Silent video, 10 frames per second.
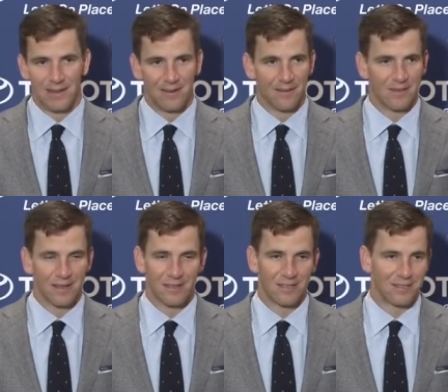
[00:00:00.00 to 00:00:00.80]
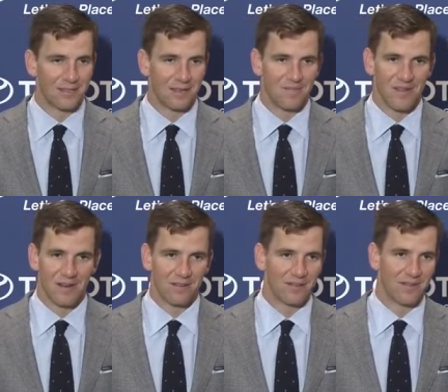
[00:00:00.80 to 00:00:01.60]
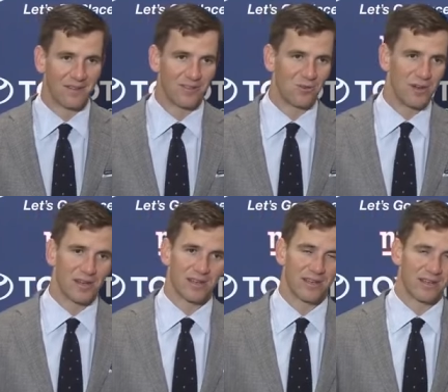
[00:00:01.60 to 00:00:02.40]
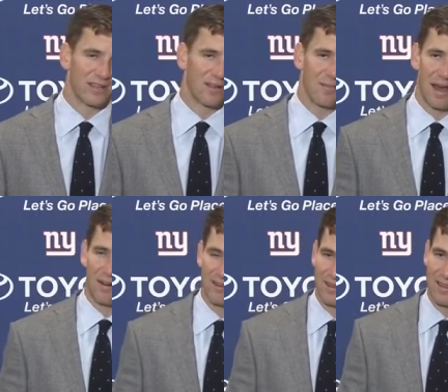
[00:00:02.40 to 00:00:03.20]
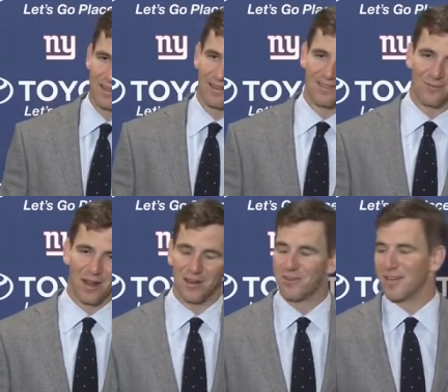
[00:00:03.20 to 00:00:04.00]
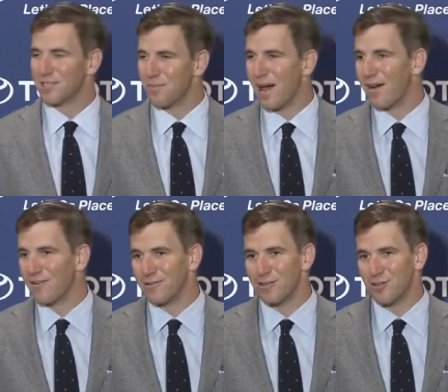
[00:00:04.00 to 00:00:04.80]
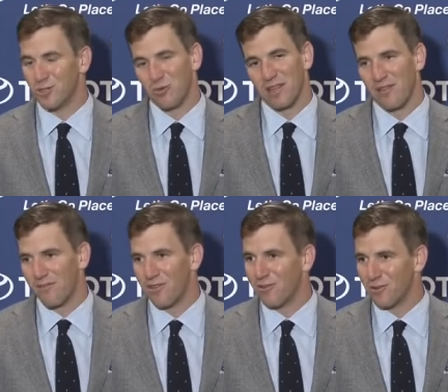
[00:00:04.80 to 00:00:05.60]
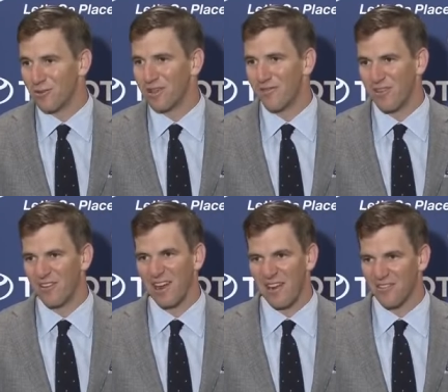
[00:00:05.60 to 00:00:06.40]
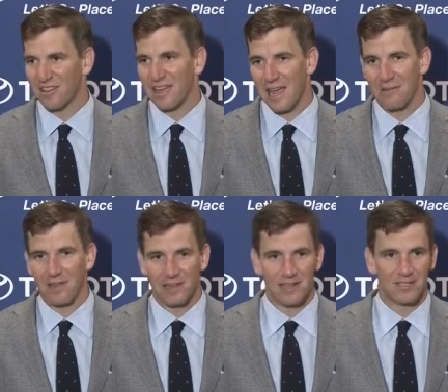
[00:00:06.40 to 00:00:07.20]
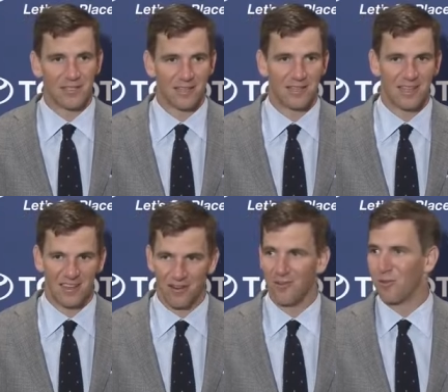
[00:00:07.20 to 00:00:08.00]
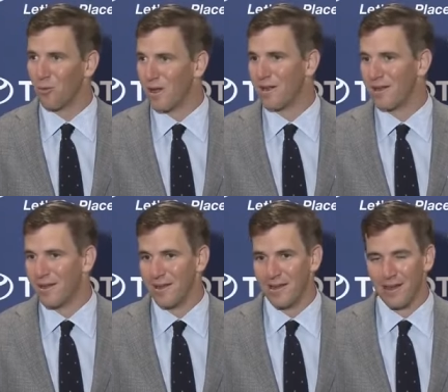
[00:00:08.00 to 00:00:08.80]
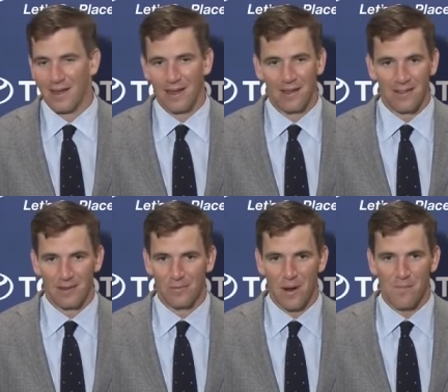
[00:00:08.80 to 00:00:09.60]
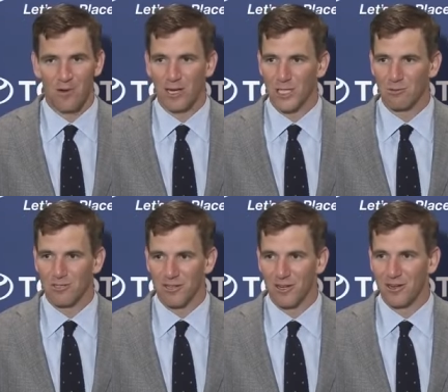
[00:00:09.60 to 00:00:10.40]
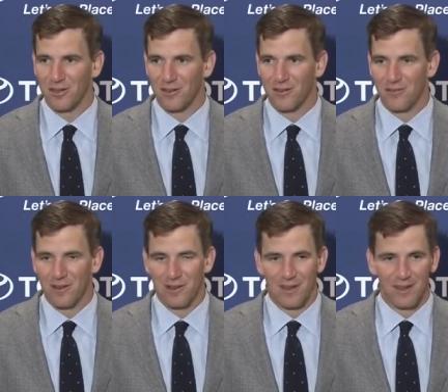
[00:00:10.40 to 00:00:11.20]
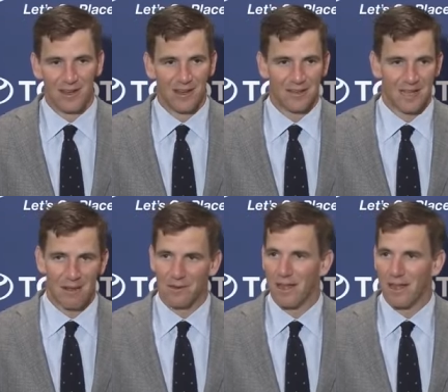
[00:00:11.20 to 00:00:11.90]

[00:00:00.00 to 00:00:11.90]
you know, each week it doesn't matter. If the record doesn't matter. You just want that feeling. You want that feeling after the game that you did something, that you earned the win, that your preparation was good, and you. Came